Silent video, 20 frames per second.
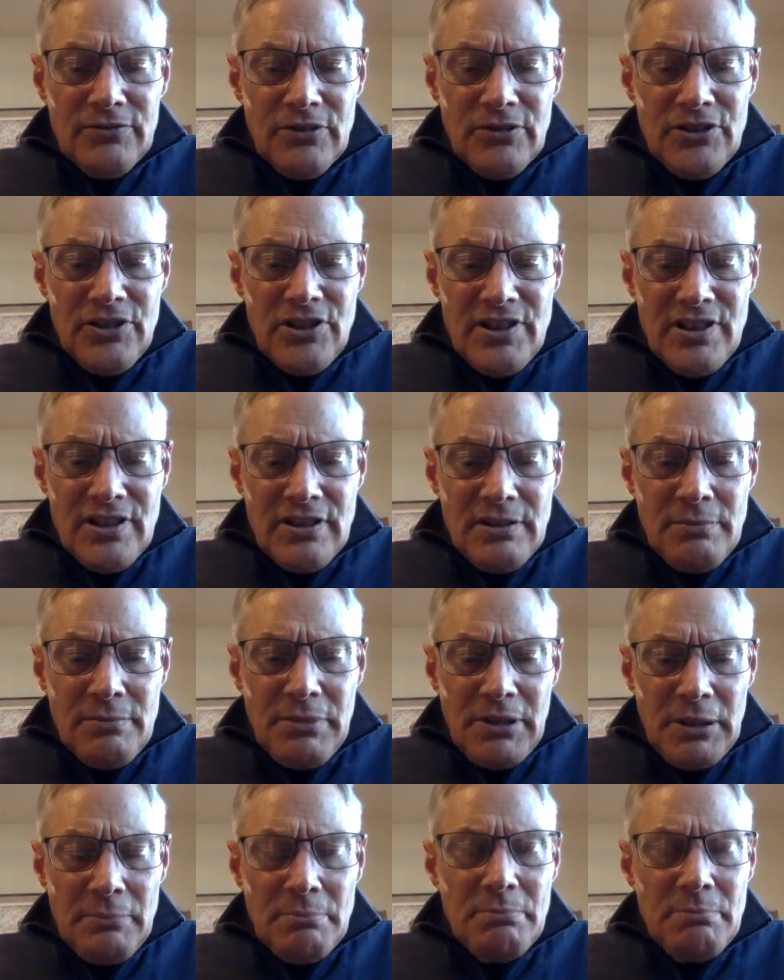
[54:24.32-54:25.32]
just
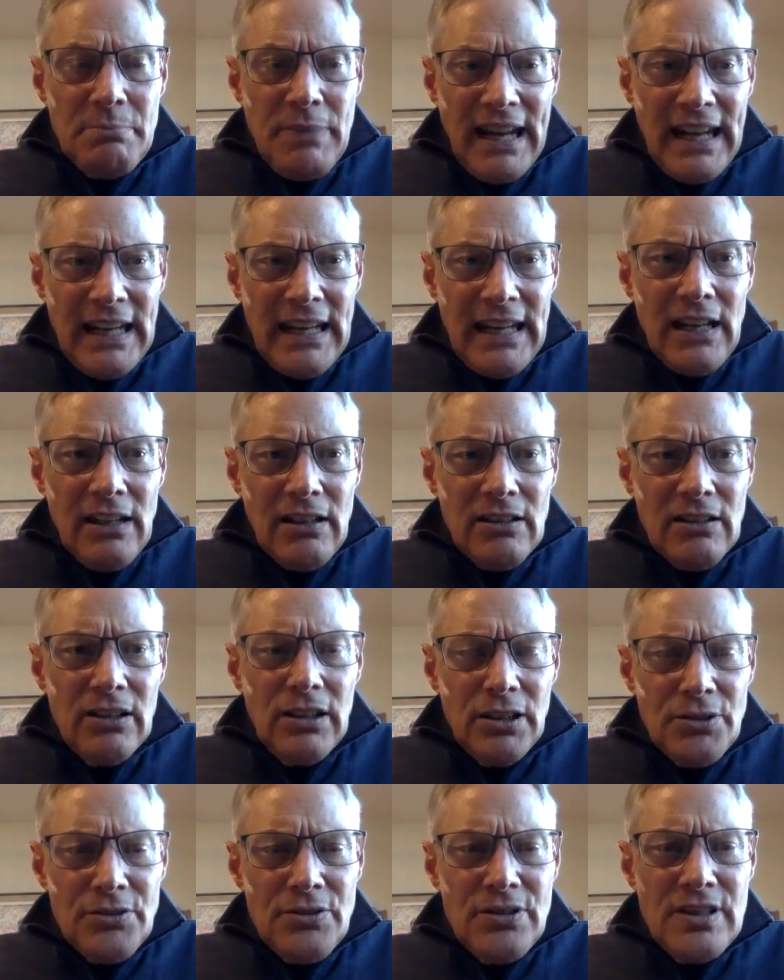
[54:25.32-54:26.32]
simply paying
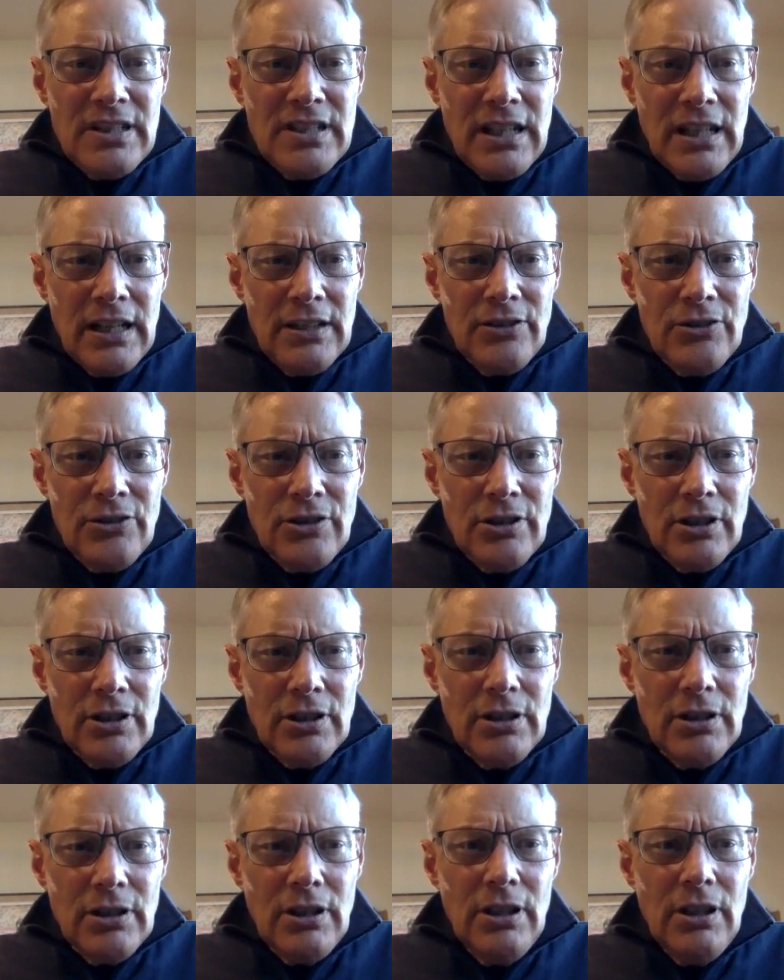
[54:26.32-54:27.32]
close
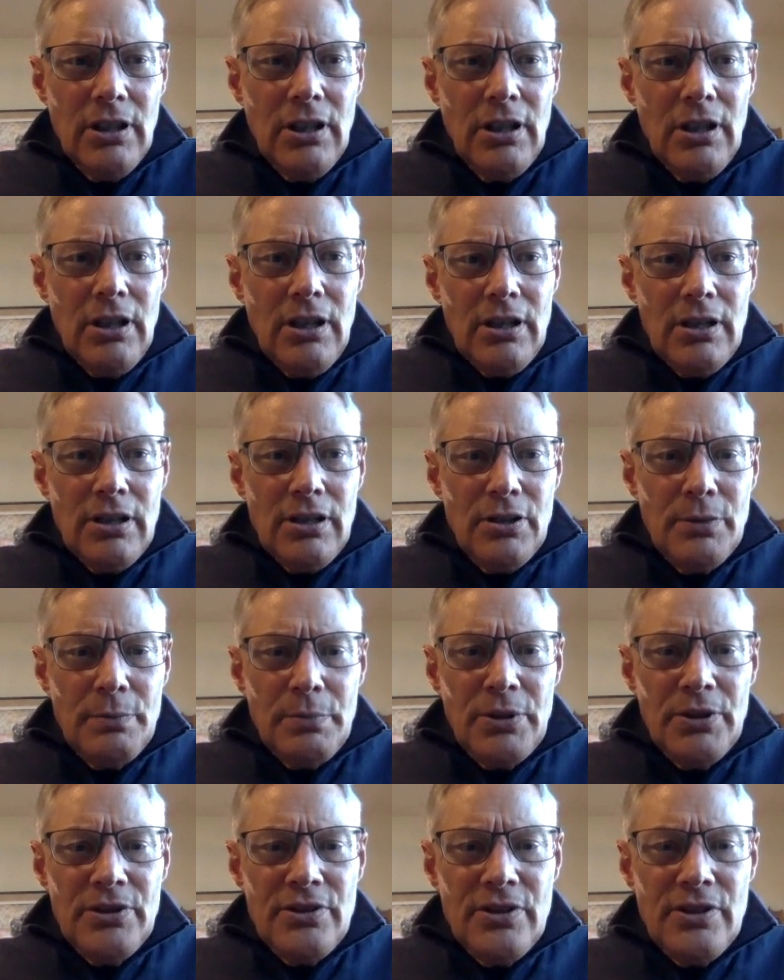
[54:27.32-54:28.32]
attention to the
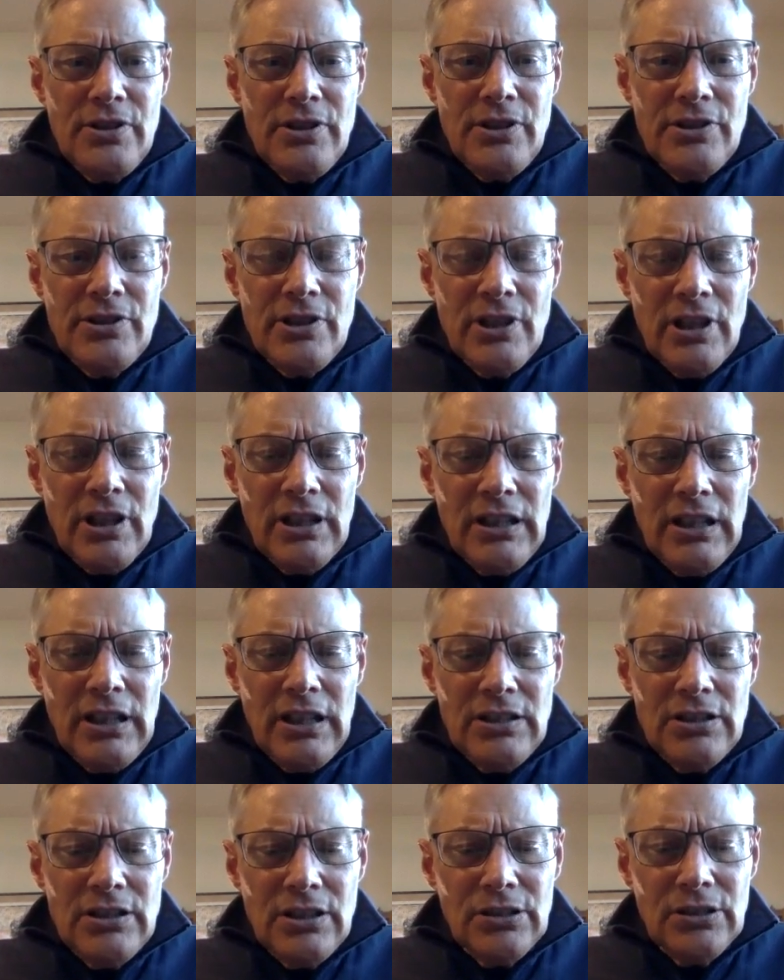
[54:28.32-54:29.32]
person you're talking
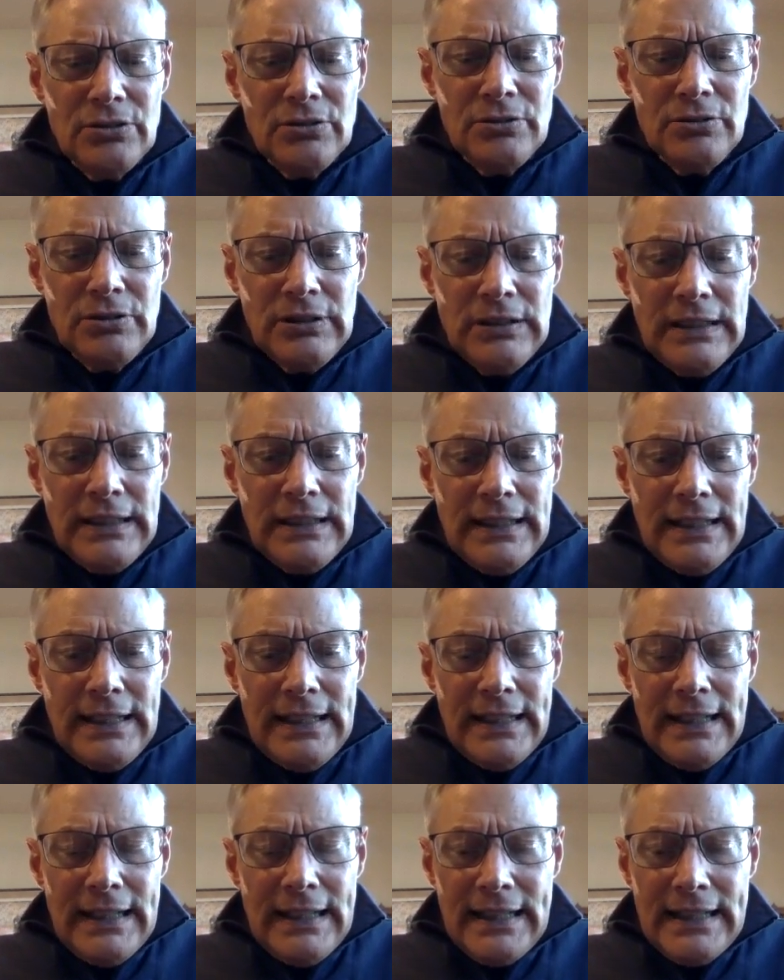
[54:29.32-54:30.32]
to,
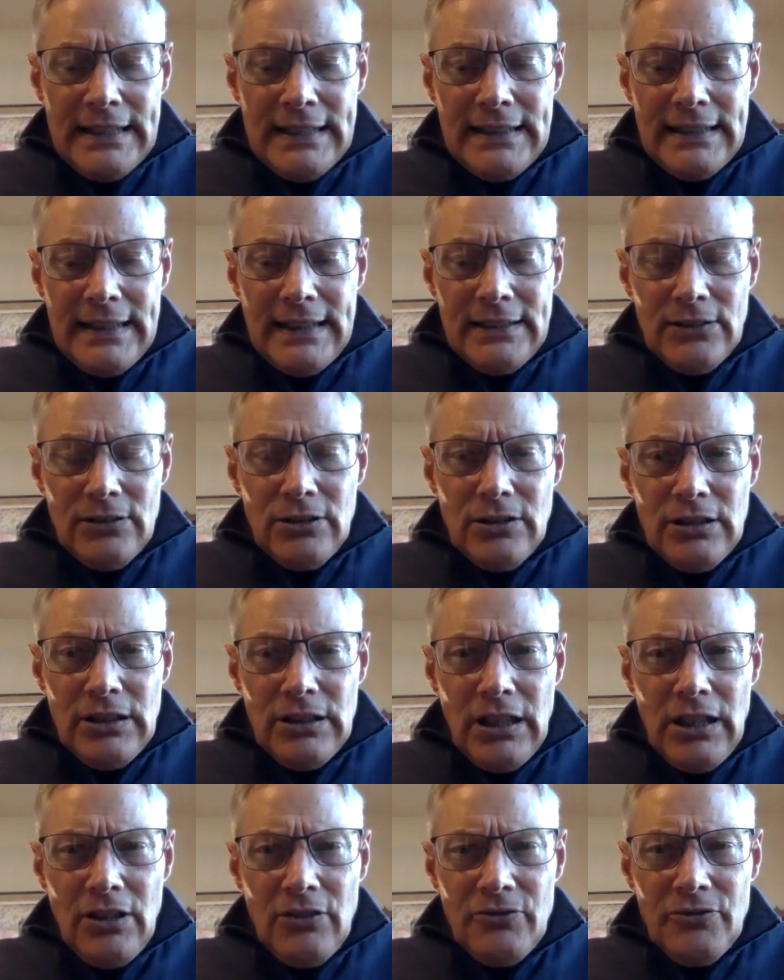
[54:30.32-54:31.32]
and
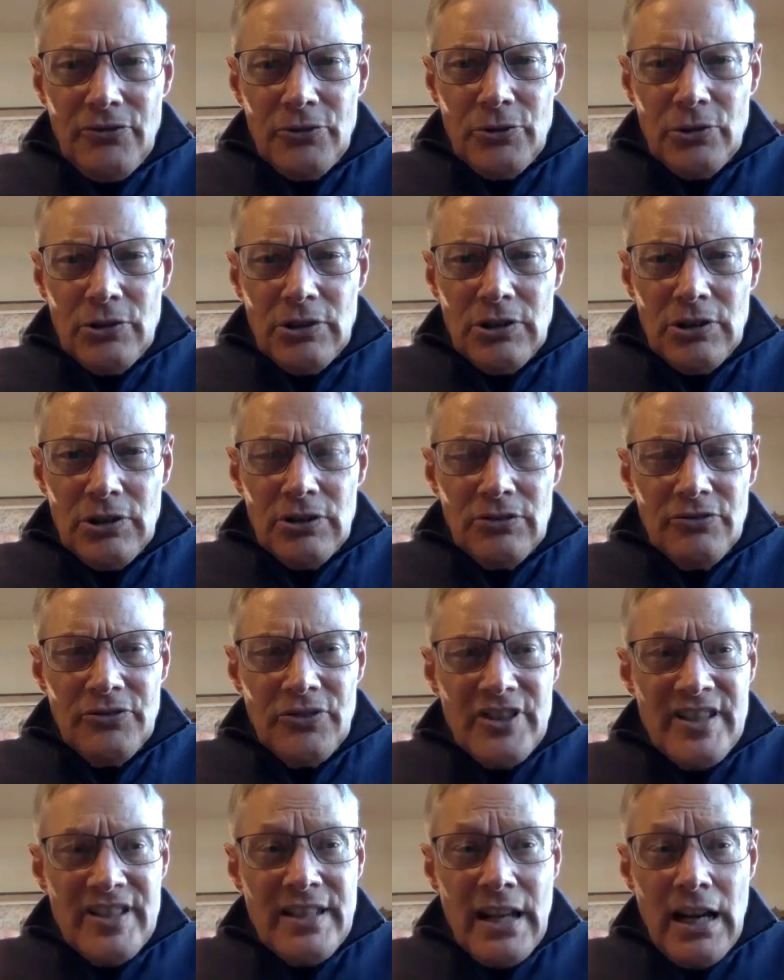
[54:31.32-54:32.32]
looking for
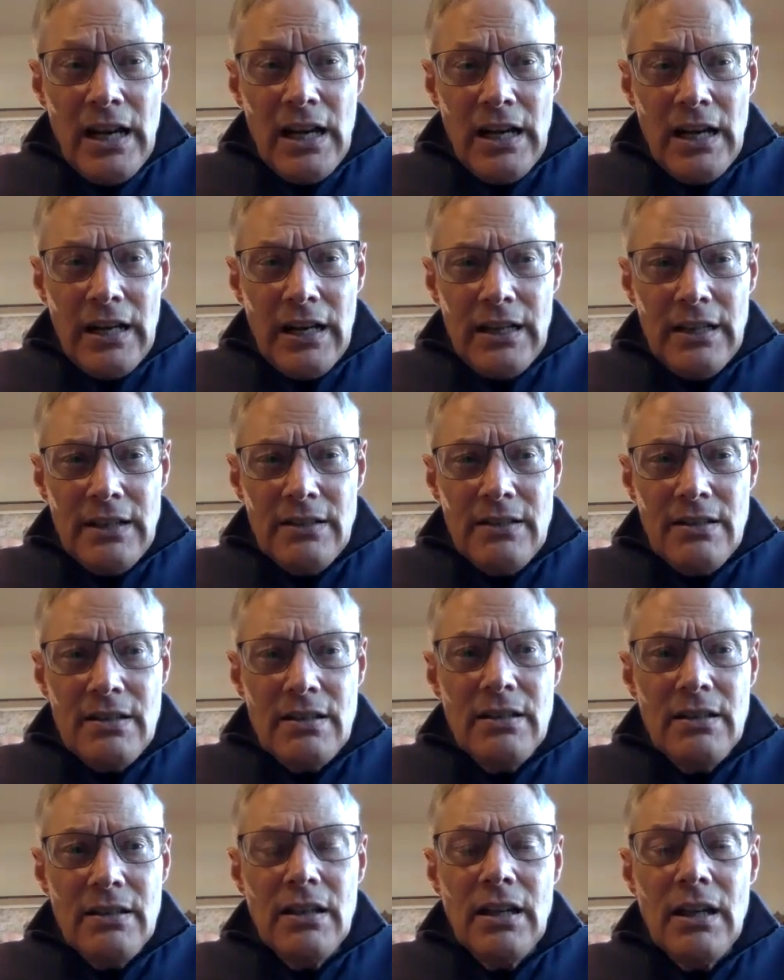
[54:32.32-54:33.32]

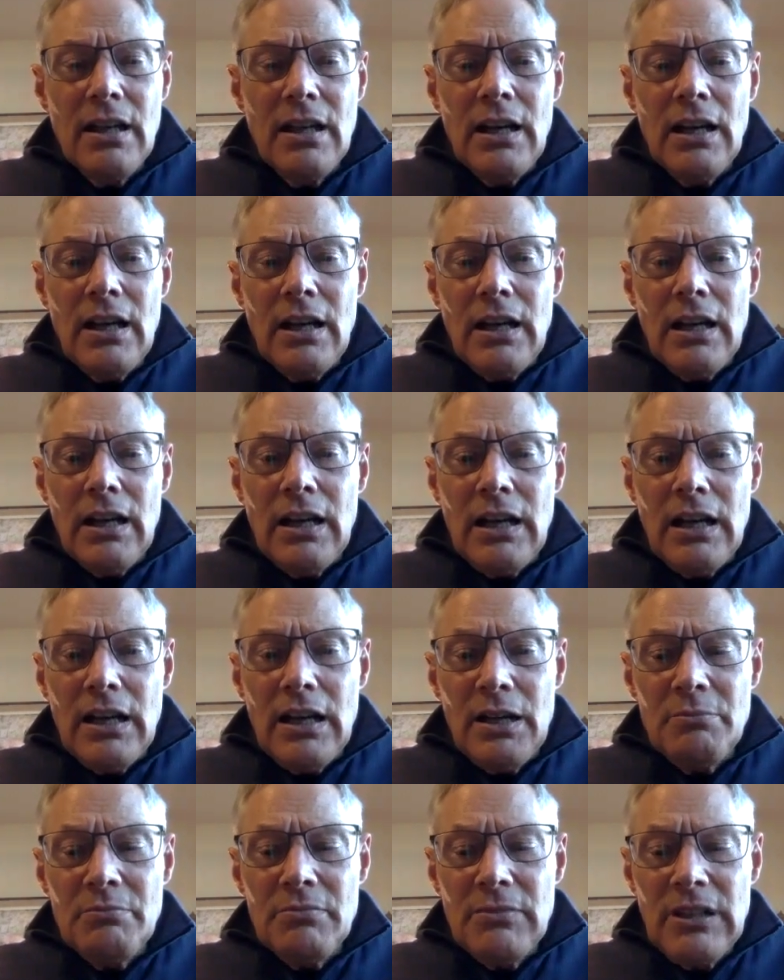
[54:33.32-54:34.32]
signs,
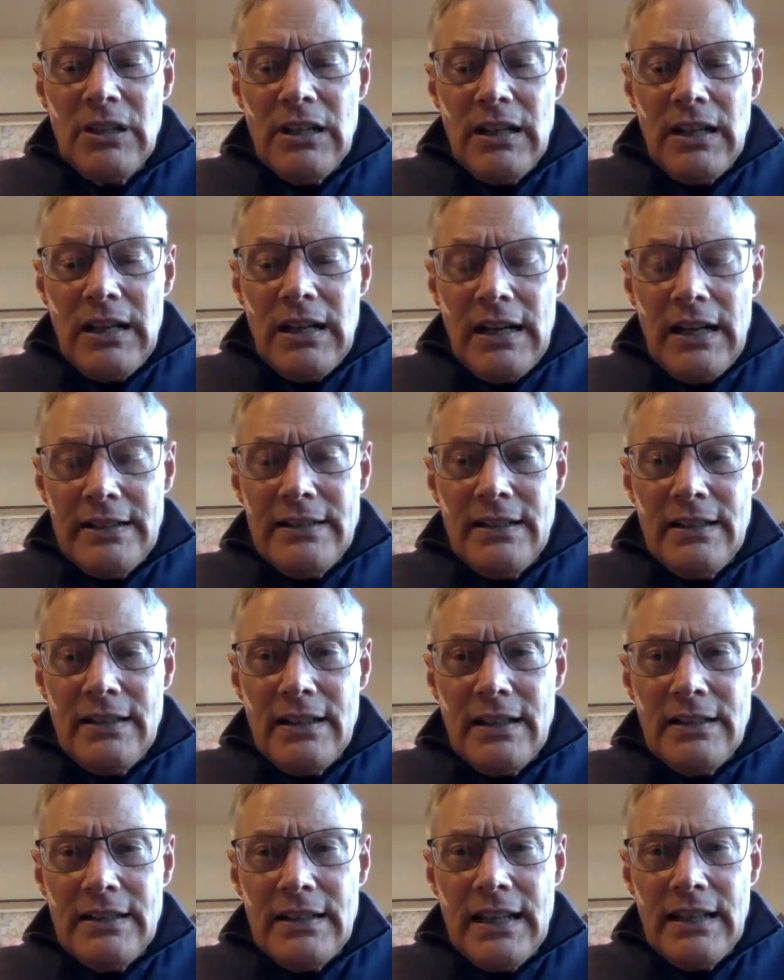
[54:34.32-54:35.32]
either
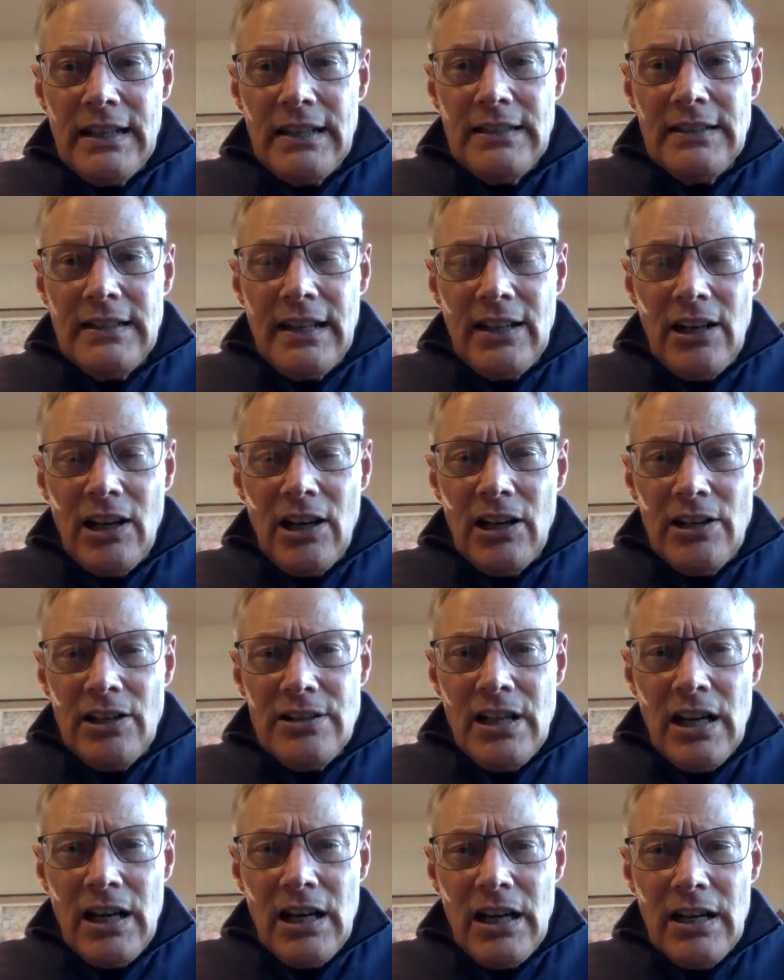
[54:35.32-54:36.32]
that they are
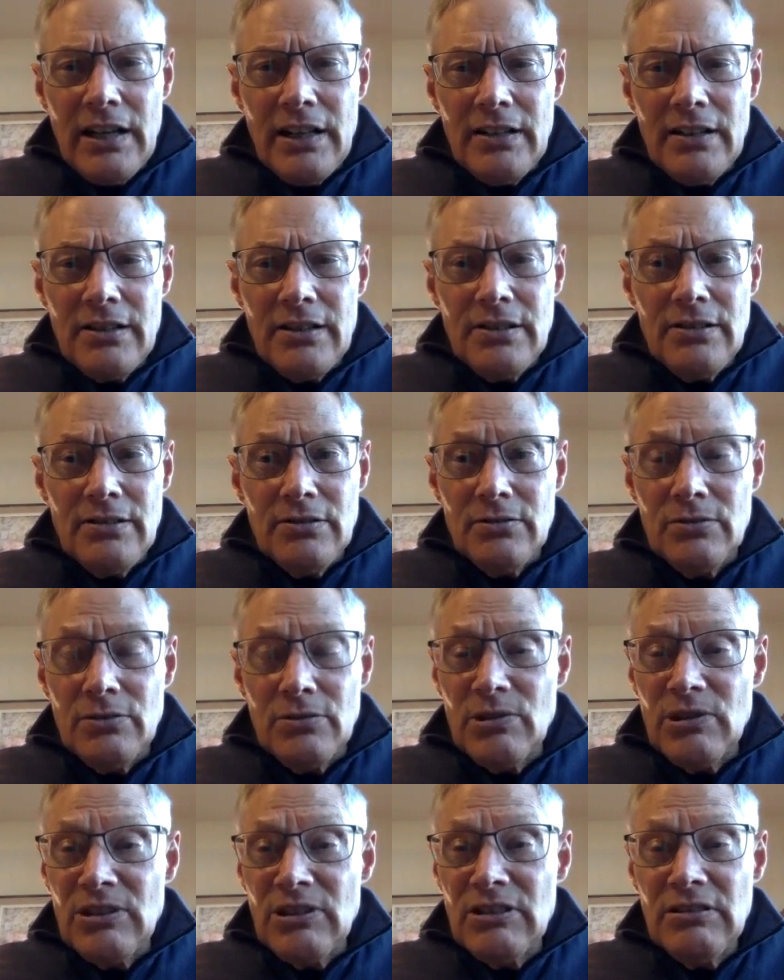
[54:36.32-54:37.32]
tired,
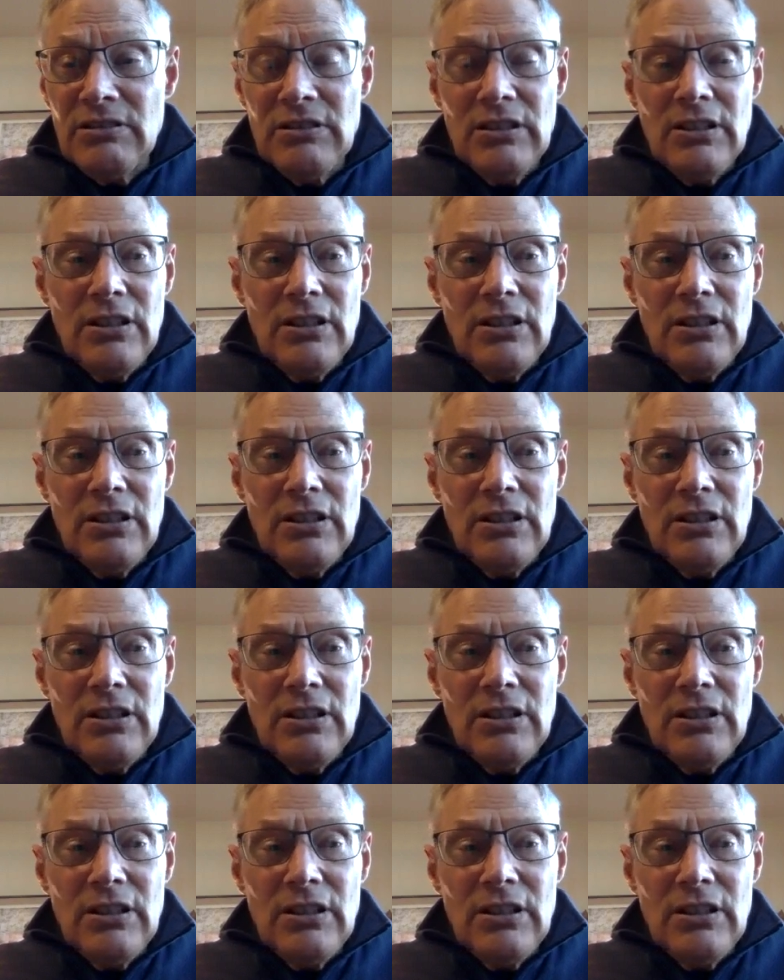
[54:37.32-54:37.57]
or